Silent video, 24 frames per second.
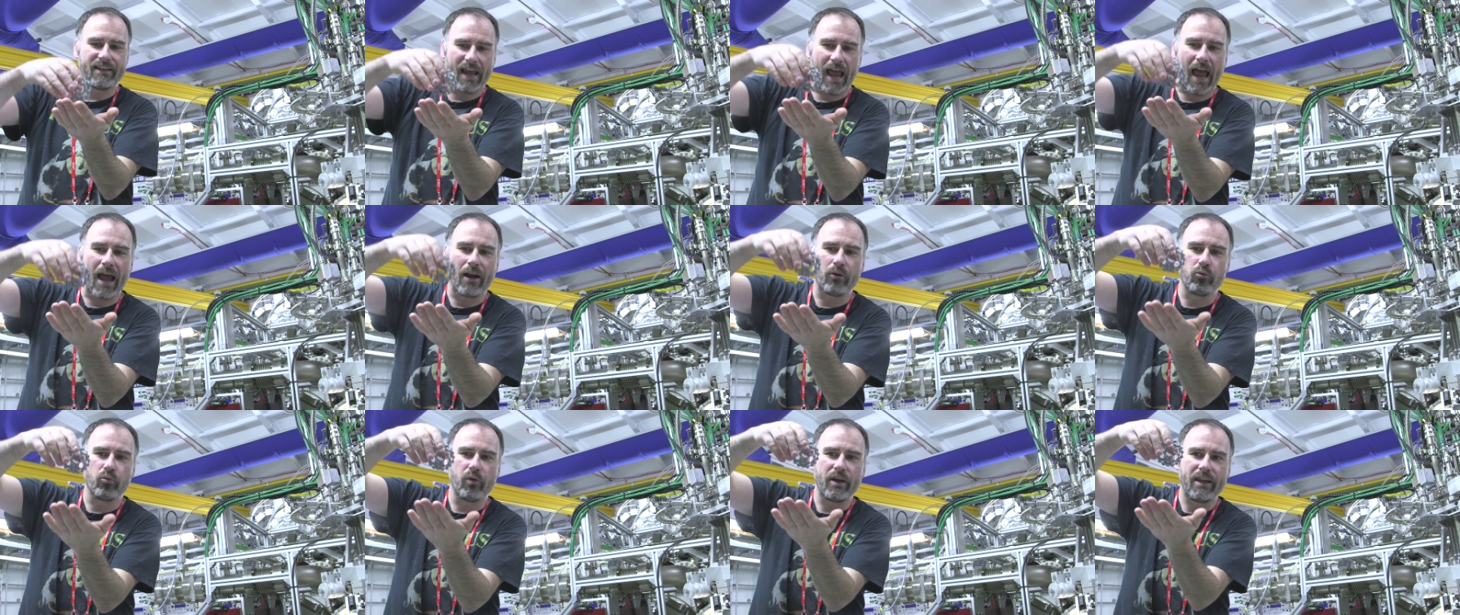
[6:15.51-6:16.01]

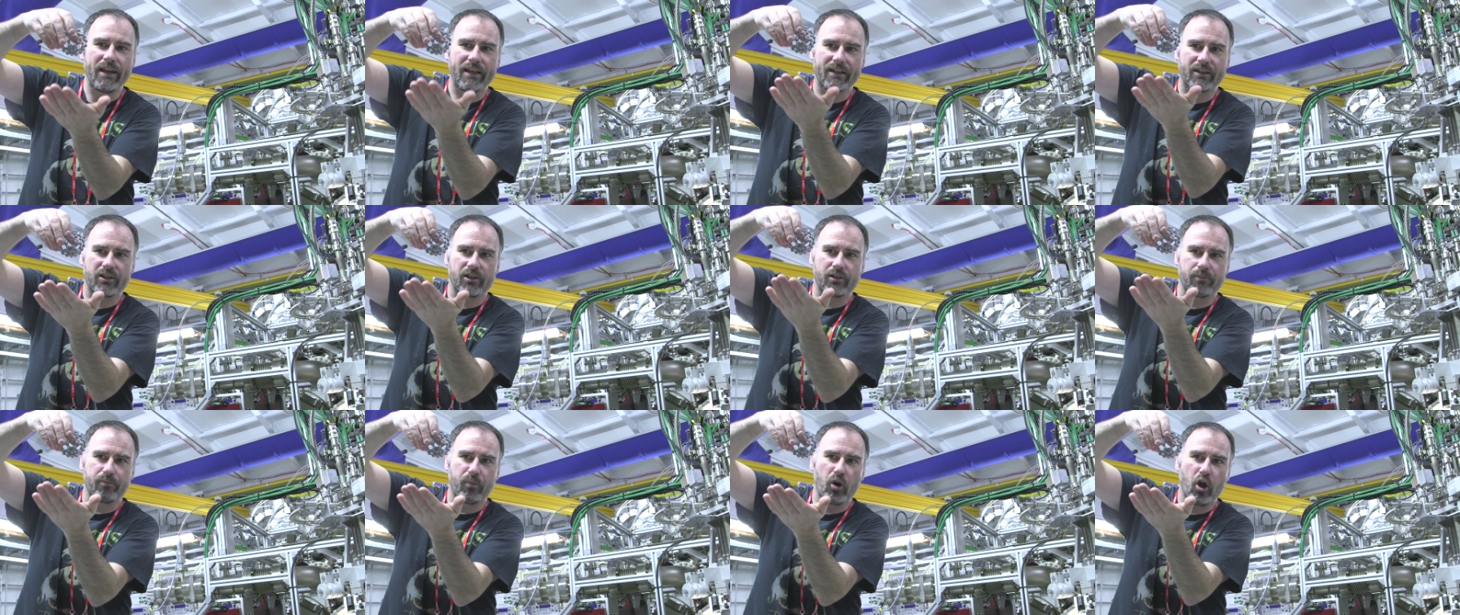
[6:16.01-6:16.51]
can we
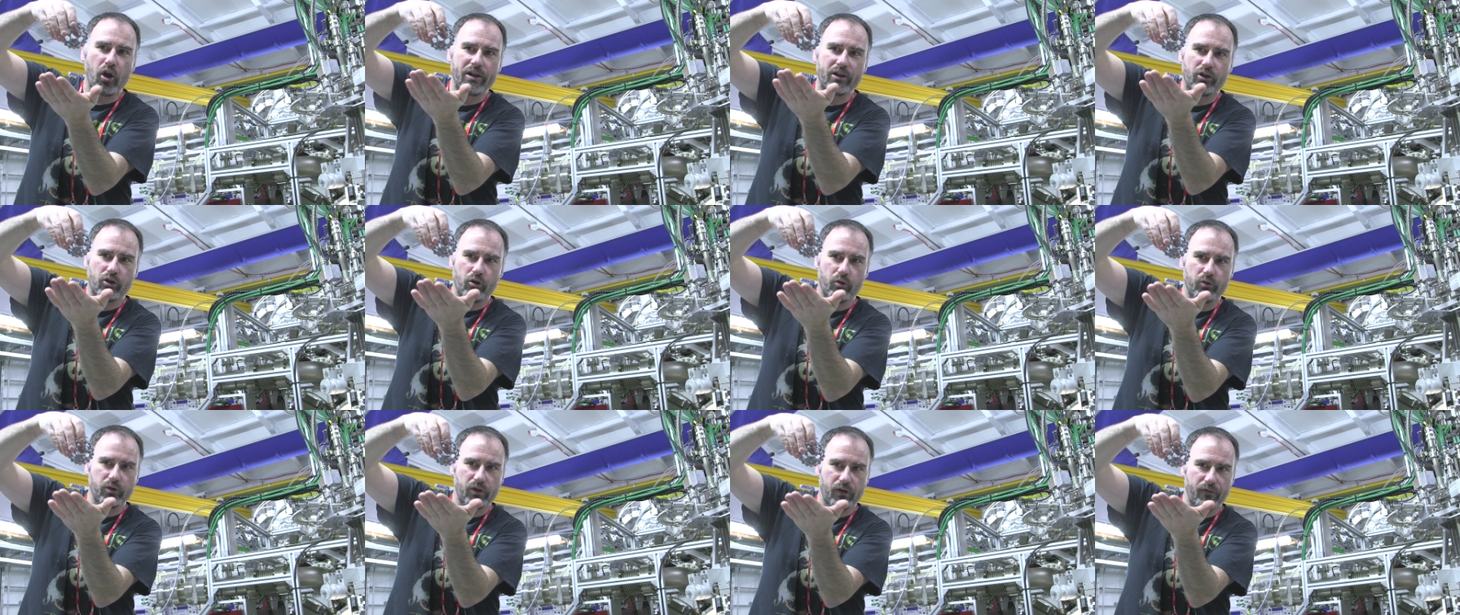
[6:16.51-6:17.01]

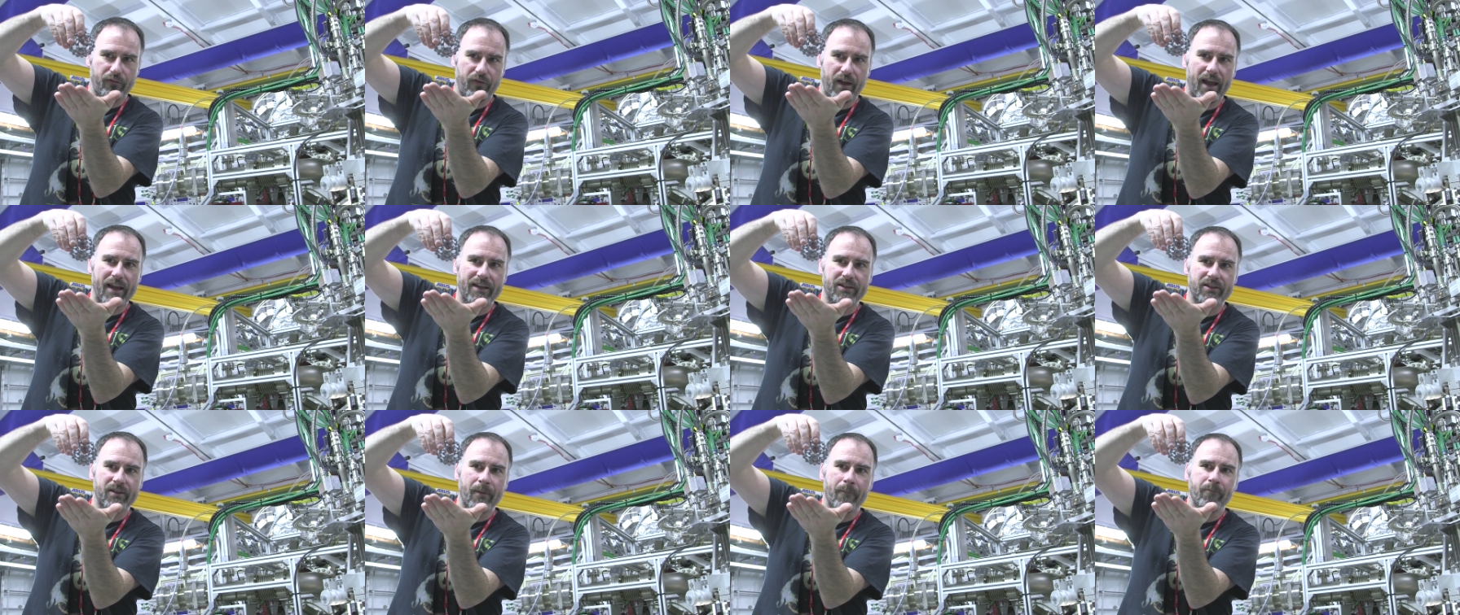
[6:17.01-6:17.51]
exploit those
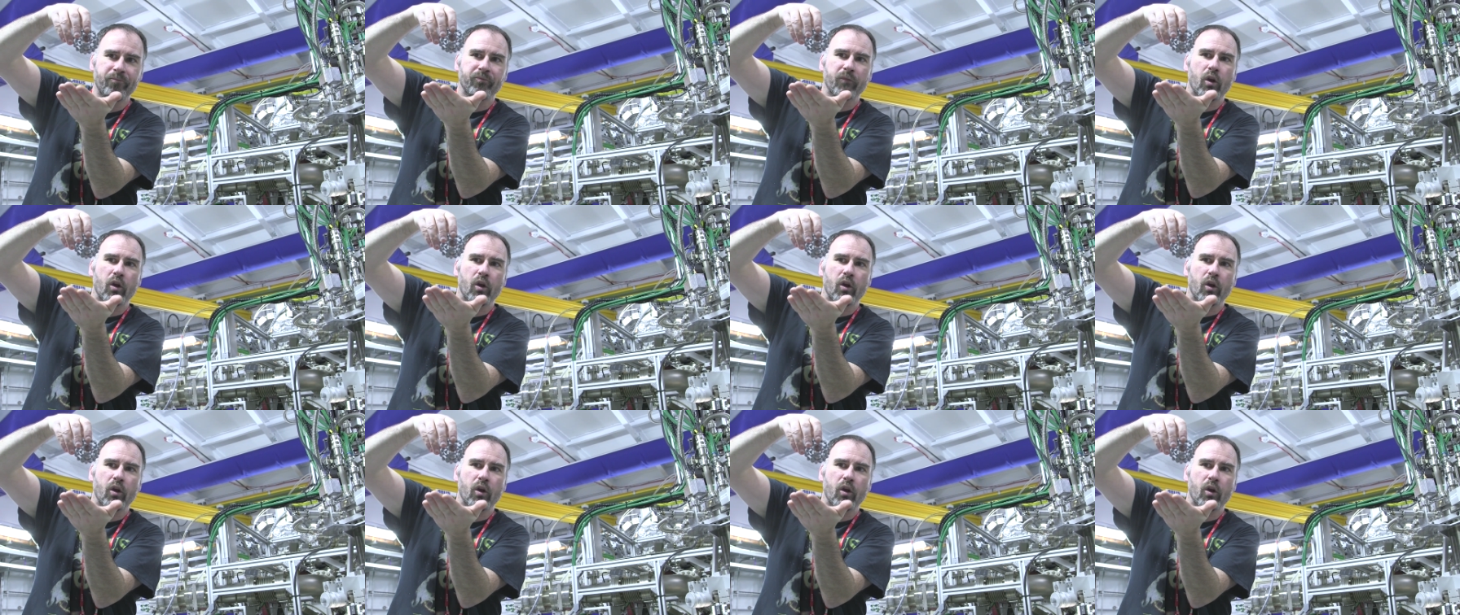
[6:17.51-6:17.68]
effects